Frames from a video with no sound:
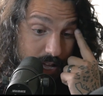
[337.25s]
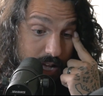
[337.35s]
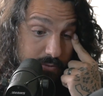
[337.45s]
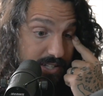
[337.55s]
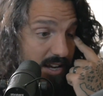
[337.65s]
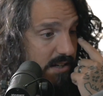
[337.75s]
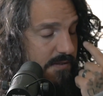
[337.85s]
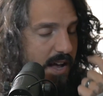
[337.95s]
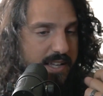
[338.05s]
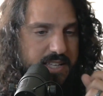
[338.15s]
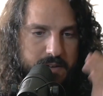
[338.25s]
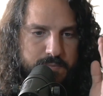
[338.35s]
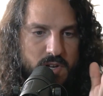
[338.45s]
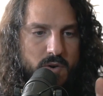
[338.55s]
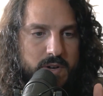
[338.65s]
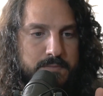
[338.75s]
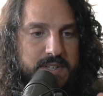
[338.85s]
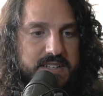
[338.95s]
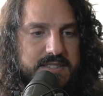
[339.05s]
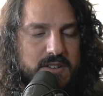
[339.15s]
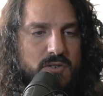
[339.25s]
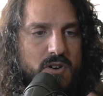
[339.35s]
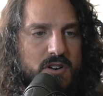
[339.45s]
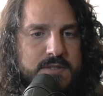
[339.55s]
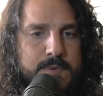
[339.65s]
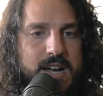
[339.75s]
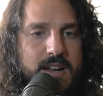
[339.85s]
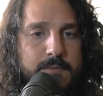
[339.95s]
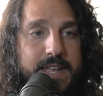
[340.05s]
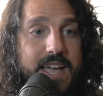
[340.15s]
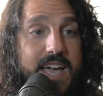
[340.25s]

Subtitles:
I kept going because there are cars behind me,